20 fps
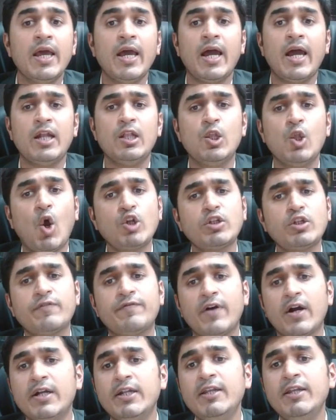and lot of
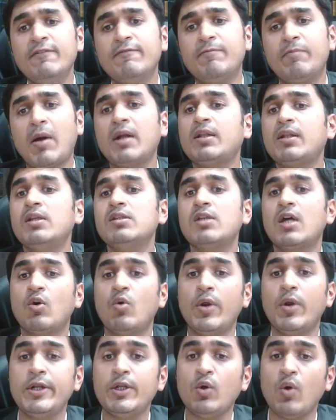aggrieved parties are
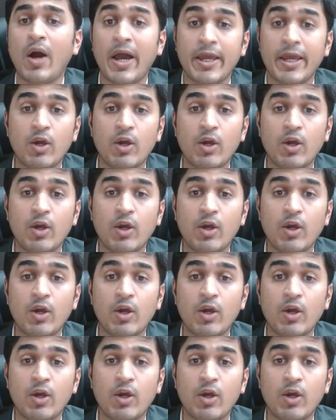going to High